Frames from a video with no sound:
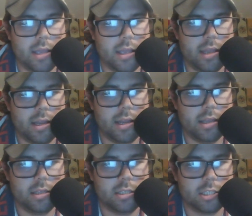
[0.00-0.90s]
it
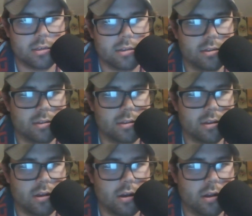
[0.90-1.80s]
is
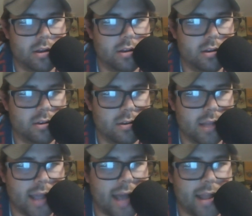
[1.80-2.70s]
un
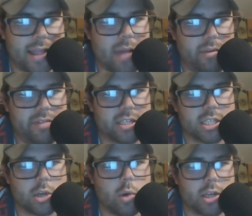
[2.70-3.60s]
like I, I can't believe
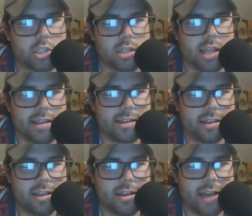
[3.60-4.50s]
this is a question. Like,
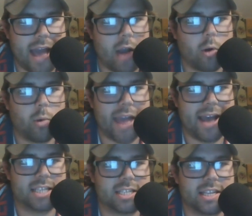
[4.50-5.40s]
how are we
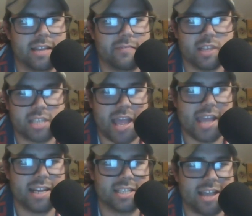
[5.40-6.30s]
asking if this
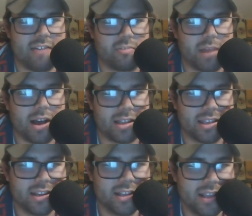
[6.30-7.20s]
hate is out of
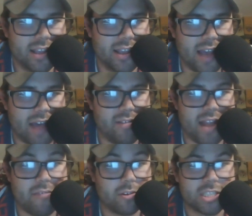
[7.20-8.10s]
pocket? I've
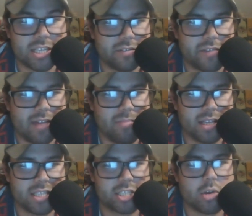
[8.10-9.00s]
never seen a fan
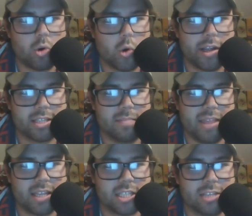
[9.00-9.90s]
base so quick to
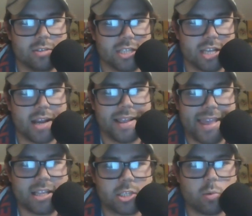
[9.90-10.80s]
make excuses
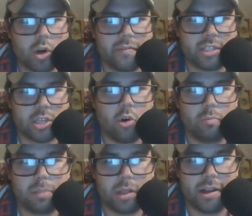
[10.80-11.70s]
against one of its
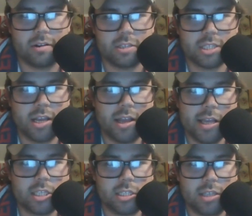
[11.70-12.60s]
own players
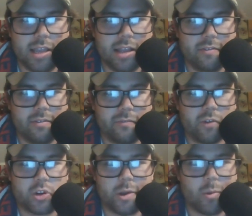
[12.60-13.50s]

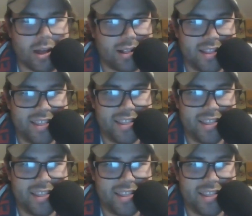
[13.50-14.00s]
for doing well.